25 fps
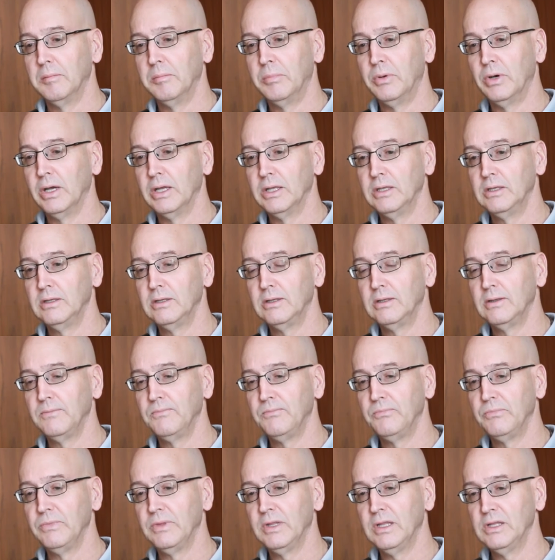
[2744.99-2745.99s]
but
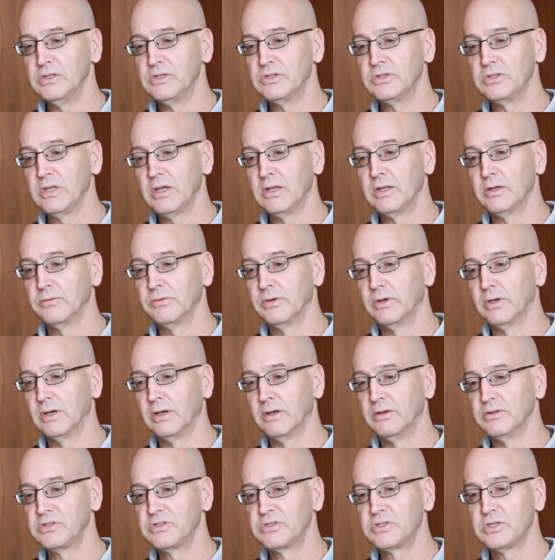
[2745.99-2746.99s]
instead of
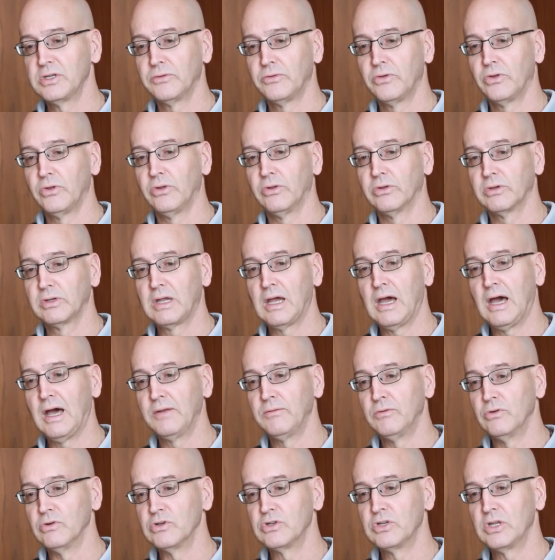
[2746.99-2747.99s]
a civil
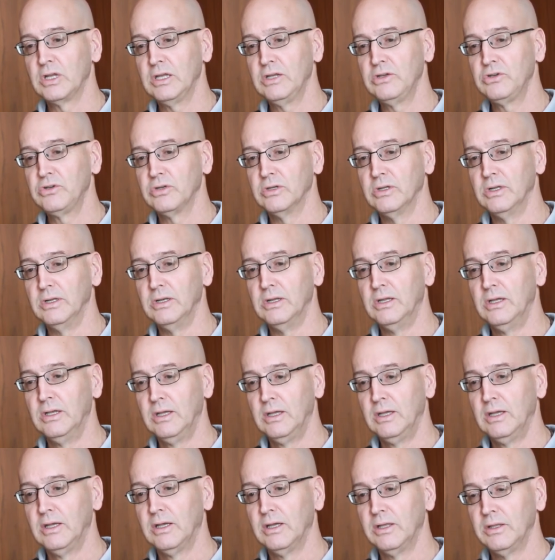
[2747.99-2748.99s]
conversation,
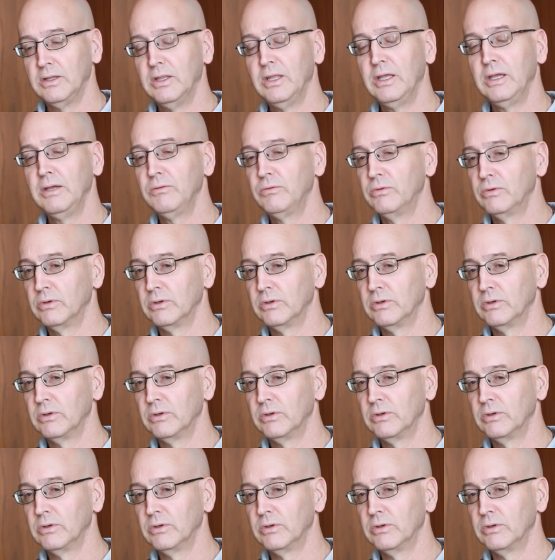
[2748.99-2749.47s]
many